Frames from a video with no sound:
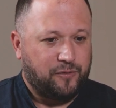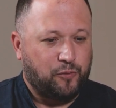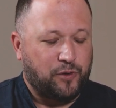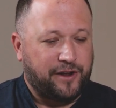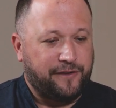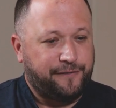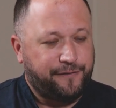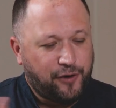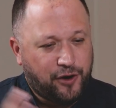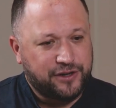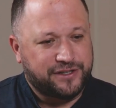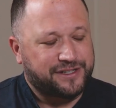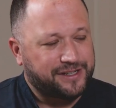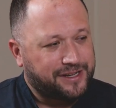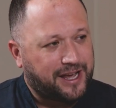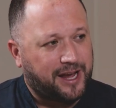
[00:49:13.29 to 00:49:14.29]
when I
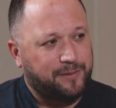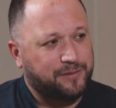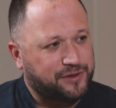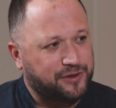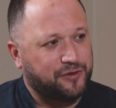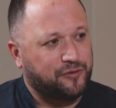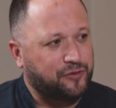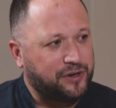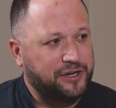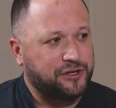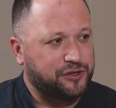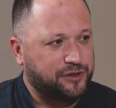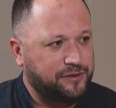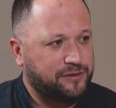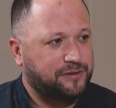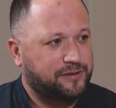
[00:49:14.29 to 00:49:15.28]
first came to the
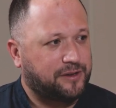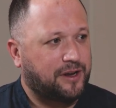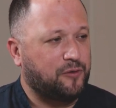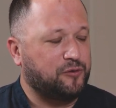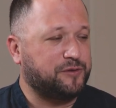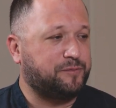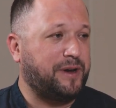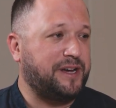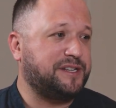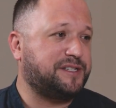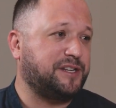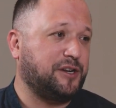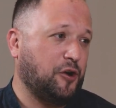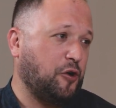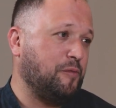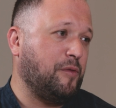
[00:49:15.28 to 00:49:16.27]
region, I was
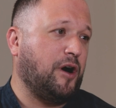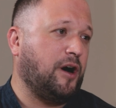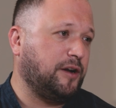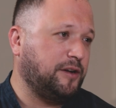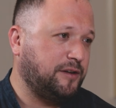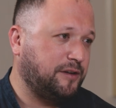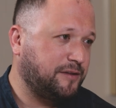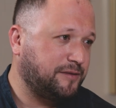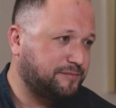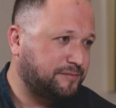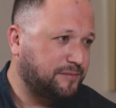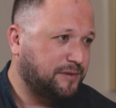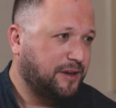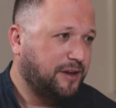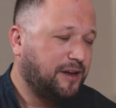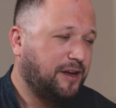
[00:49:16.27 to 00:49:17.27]
based in Oman.
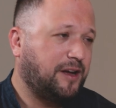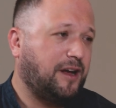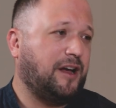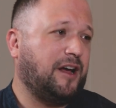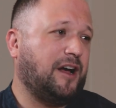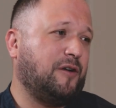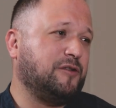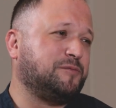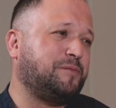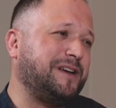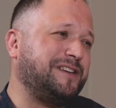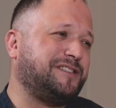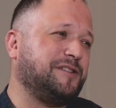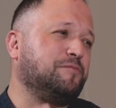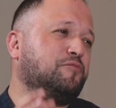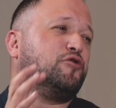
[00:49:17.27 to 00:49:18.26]
I was
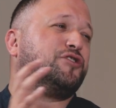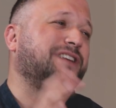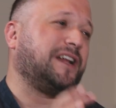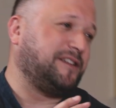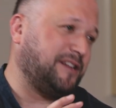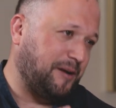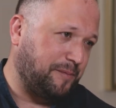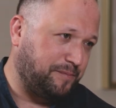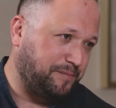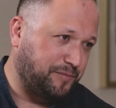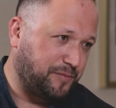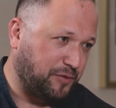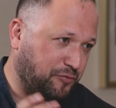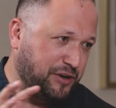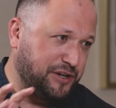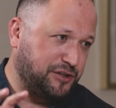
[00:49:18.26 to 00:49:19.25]
based in Musandam
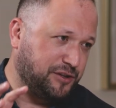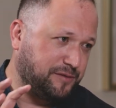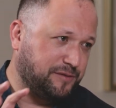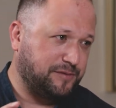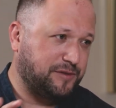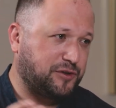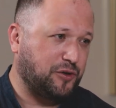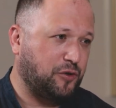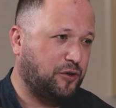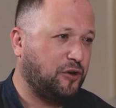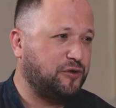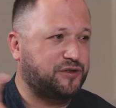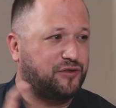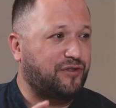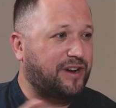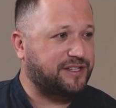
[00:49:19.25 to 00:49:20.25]
region, so
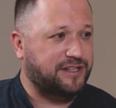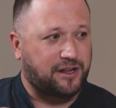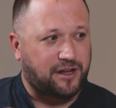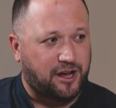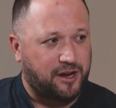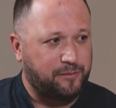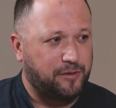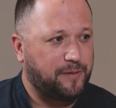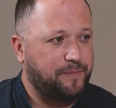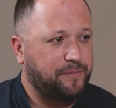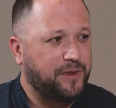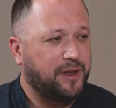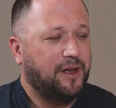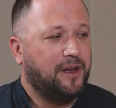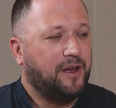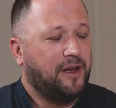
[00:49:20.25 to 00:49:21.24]
close to Ras Al Khaimah.
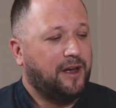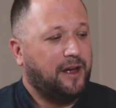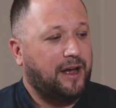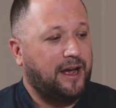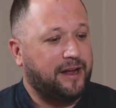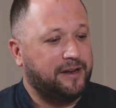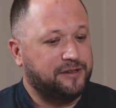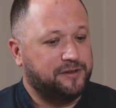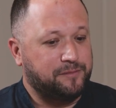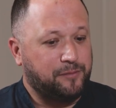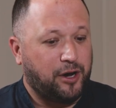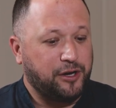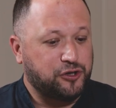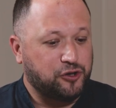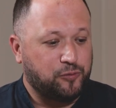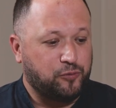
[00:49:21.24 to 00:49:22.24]
And
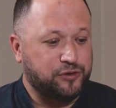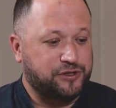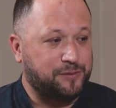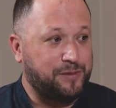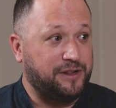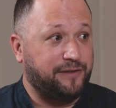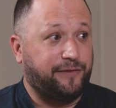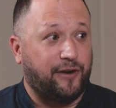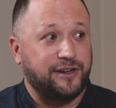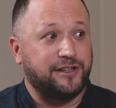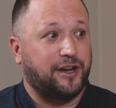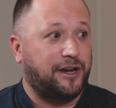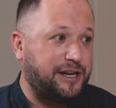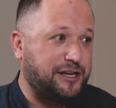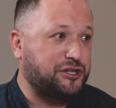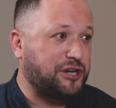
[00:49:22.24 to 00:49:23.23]
my job was to be the fine
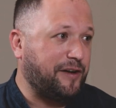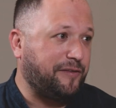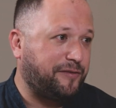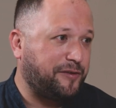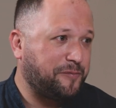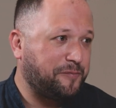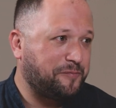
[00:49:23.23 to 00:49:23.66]
dining chef